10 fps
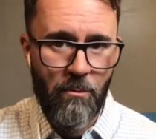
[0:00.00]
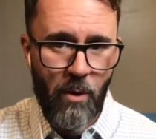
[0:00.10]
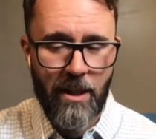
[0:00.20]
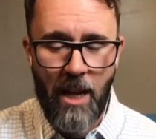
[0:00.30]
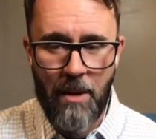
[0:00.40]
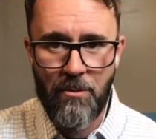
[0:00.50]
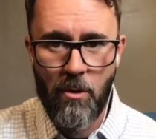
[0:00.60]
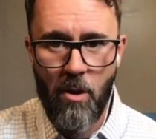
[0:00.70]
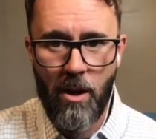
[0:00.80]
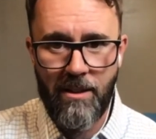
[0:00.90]
run claims for
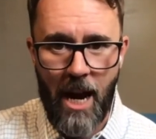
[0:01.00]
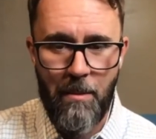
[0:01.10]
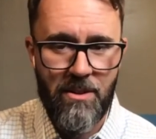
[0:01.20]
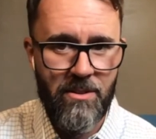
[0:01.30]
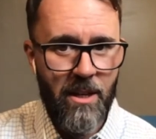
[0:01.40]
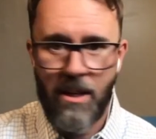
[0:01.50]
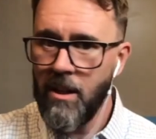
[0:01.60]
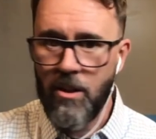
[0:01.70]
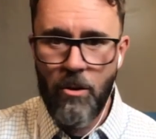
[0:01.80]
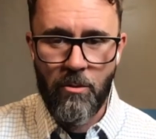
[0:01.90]
a long time, is
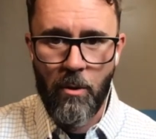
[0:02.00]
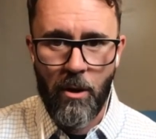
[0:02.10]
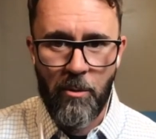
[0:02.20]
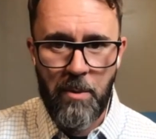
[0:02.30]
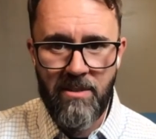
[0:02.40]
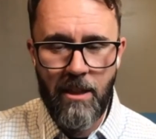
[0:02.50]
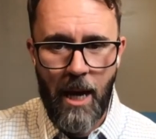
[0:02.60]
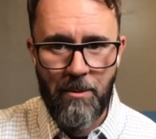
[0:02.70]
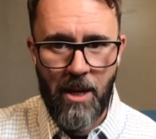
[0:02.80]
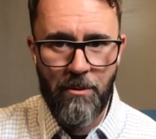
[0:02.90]
use one of those P C
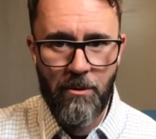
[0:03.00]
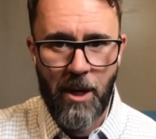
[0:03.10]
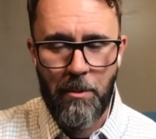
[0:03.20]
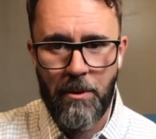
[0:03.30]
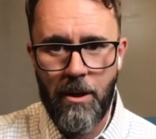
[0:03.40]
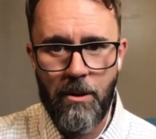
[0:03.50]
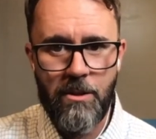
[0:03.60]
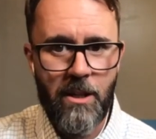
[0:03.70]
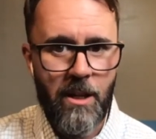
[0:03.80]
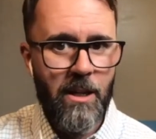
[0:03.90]
laptops for a couple of
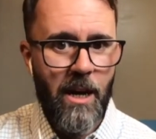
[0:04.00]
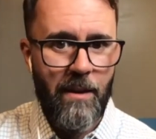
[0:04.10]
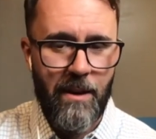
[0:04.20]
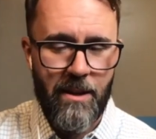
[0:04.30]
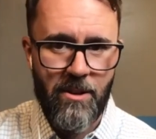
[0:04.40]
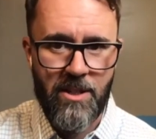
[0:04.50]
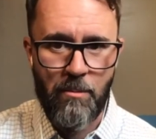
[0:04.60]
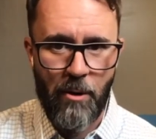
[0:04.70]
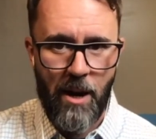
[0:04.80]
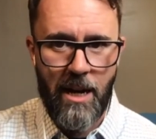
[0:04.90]
years, and then it starts to
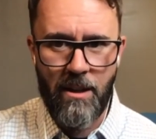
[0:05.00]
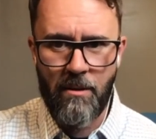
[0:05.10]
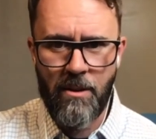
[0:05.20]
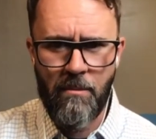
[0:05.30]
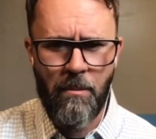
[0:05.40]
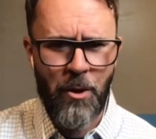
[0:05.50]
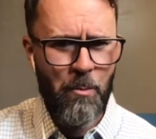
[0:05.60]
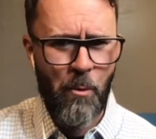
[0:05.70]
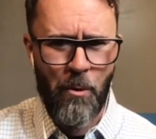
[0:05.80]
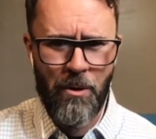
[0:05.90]
break, and the
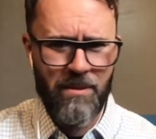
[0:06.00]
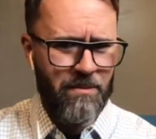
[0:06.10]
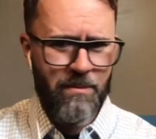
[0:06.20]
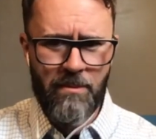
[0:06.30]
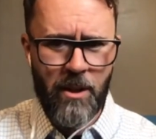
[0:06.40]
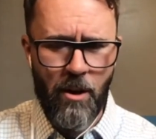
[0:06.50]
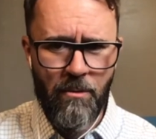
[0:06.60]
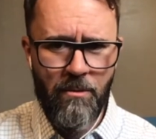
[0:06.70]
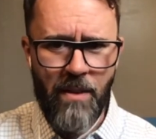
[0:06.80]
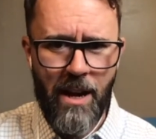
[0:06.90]
motherboard, you know,
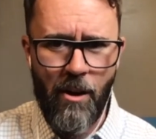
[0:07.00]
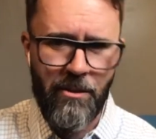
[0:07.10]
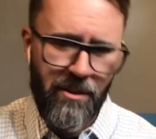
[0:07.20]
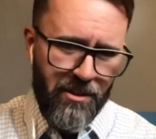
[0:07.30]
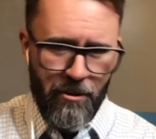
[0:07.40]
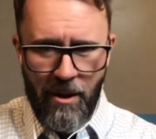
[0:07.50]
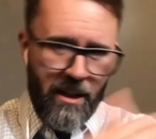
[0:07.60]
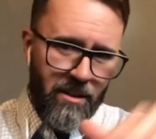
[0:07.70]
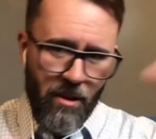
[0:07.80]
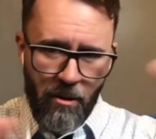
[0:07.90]
fails, and the screen
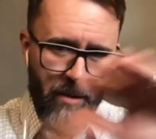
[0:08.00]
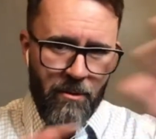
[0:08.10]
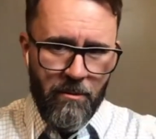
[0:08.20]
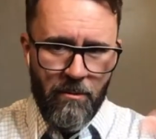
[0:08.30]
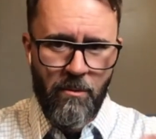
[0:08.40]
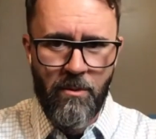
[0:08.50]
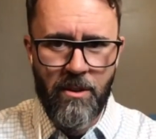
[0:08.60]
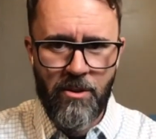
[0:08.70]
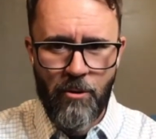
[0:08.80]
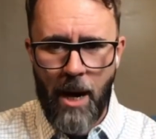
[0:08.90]
gets all different
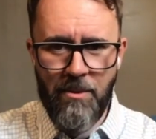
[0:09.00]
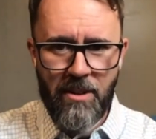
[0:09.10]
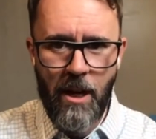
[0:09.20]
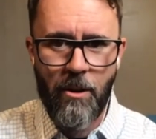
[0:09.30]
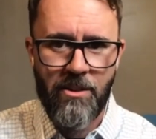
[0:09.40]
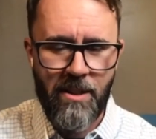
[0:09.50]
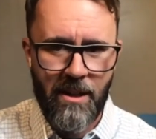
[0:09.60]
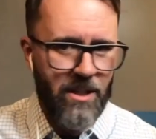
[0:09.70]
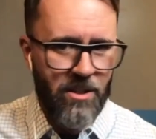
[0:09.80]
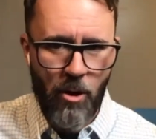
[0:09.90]
stripes and colors, and then
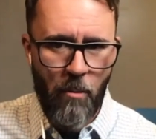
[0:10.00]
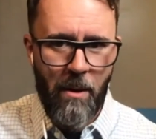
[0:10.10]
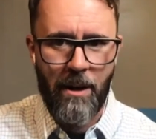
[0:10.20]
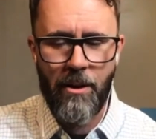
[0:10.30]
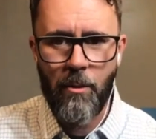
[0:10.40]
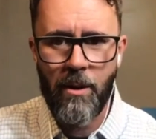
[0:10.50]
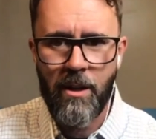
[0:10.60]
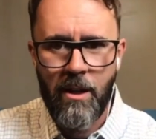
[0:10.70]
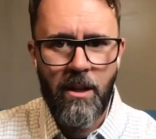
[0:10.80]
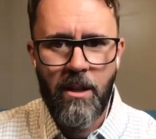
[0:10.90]
I just go and buy another one,
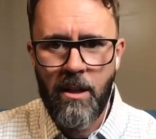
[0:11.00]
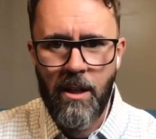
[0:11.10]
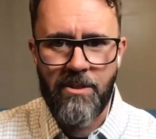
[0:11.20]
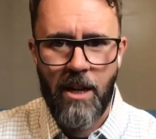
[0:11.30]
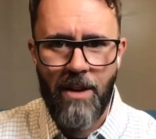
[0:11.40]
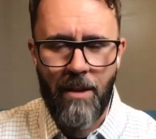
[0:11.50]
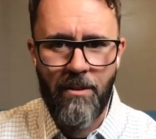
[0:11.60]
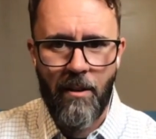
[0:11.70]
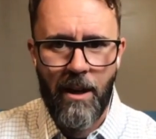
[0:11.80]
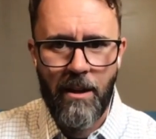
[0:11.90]
instead of having
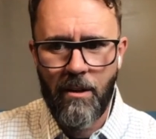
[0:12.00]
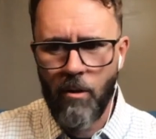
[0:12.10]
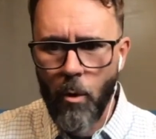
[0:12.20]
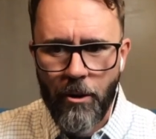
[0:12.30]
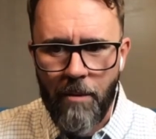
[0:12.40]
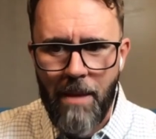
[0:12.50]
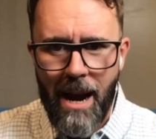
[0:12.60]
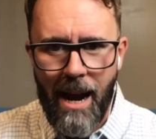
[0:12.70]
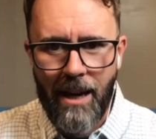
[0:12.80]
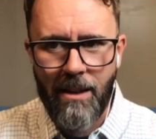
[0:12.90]
to like order a
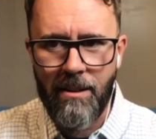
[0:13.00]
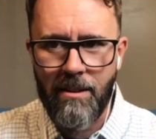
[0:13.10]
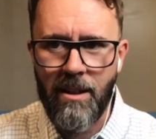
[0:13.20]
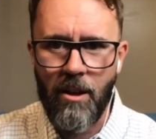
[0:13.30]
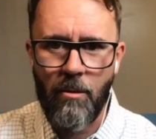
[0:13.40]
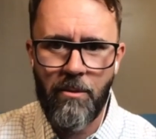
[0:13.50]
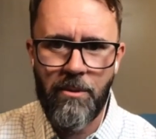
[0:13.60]
Mac and, you know,